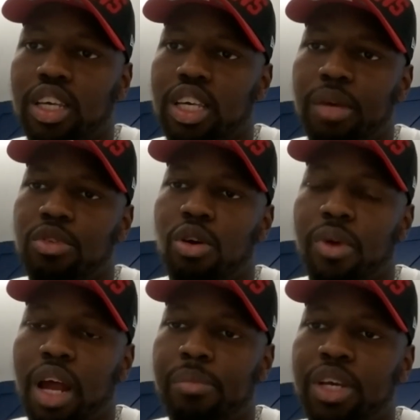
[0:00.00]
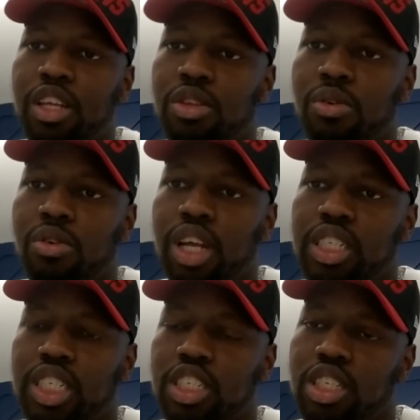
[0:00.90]
keep doing what I've been doing
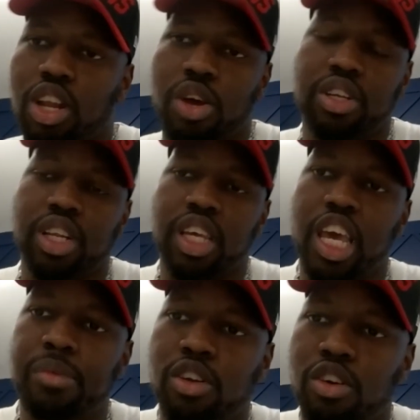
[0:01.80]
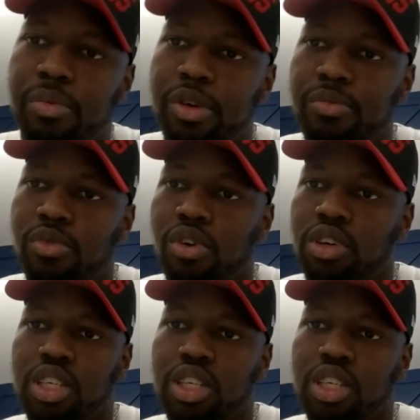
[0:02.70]
and just learning the game a little bit more.